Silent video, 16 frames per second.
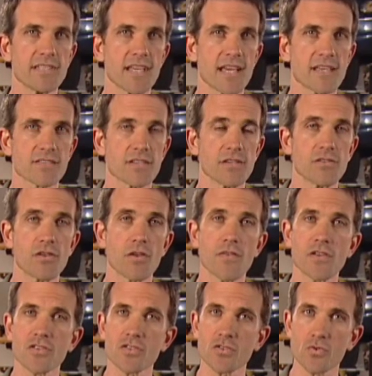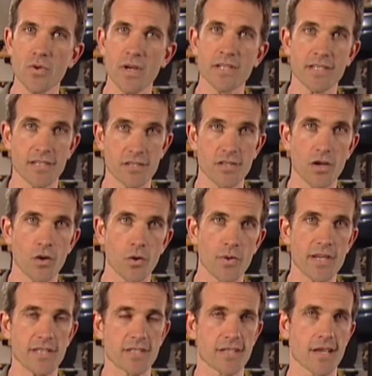tested to the strictest
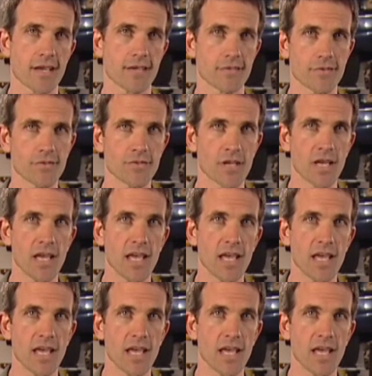OE standards.